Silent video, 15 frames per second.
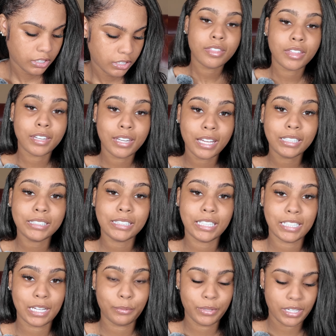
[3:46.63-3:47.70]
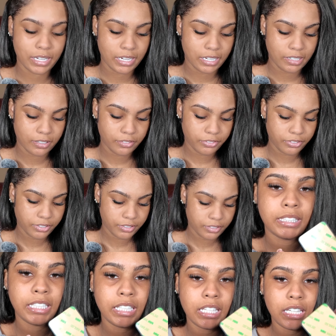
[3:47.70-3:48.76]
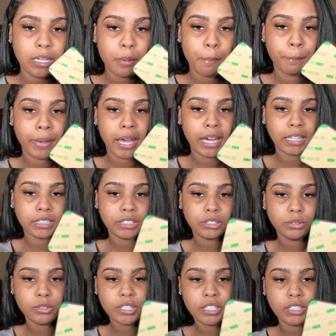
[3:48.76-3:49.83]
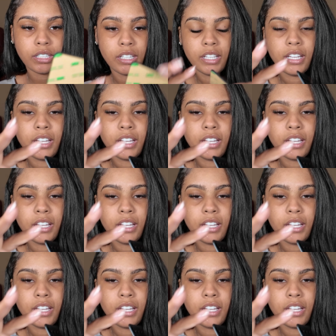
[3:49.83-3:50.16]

The next thing that we have, sticky back to it.